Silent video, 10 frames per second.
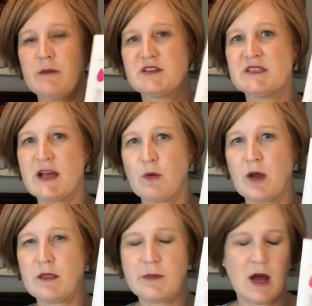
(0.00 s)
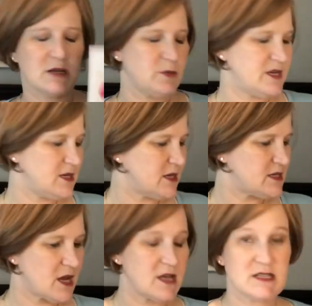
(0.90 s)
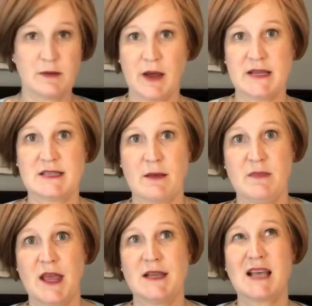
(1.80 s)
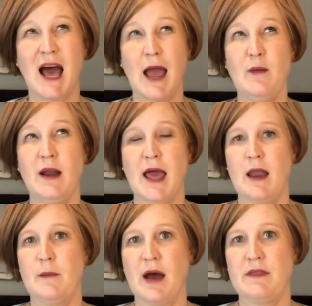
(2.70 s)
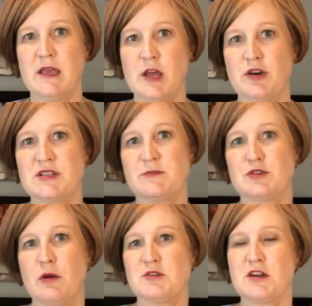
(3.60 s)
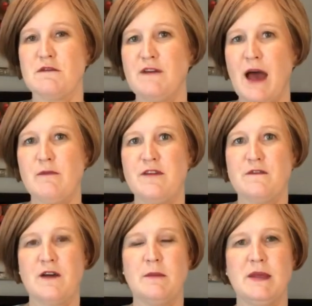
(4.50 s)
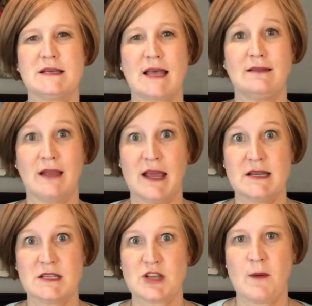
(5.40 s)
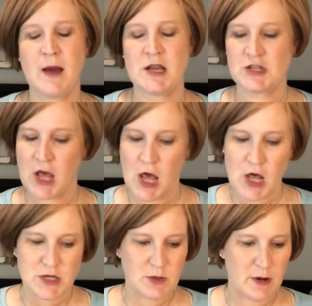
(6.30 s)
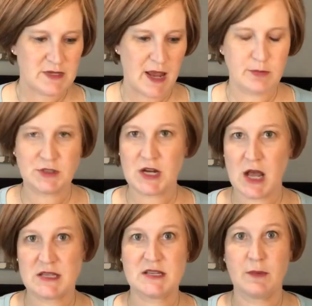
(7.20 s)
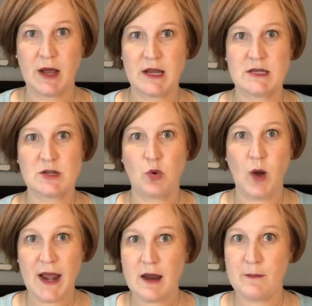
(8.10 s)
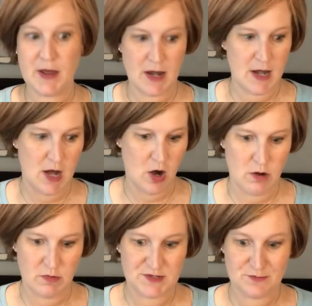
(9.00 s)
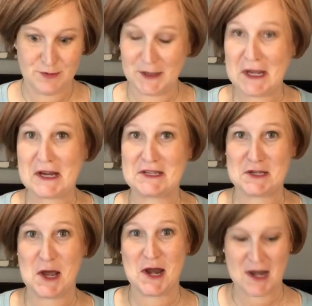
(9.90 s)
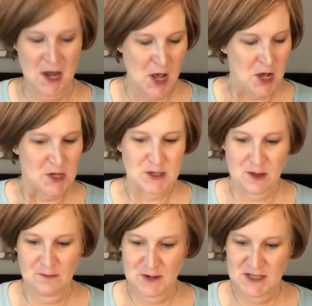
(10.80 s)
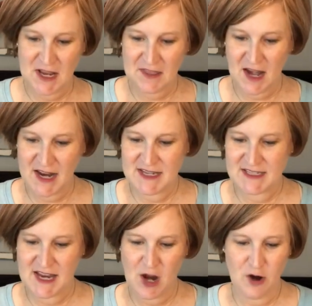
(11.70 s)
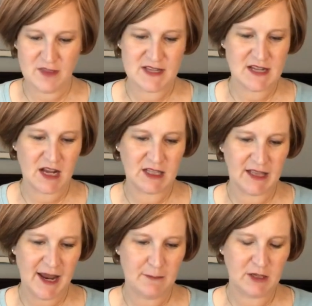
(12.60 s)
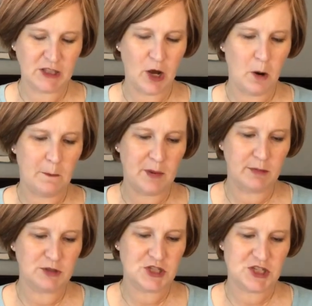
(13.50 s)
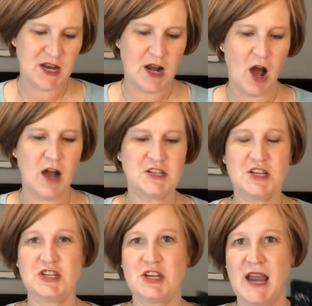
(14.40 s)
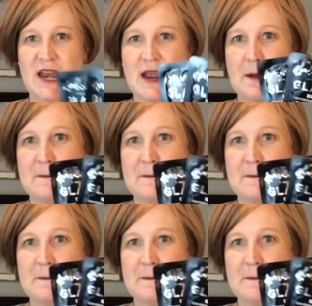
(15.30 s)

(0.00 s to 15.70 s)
options that were in the box. We did get to customize some things. I went ahead and bought the year subscription of FabFitFun because I liked it so much. So I was able to customize quite a bit in here and was really excited. So the first thing that I see are these Glam Glow Bubble Sheet Oxygenating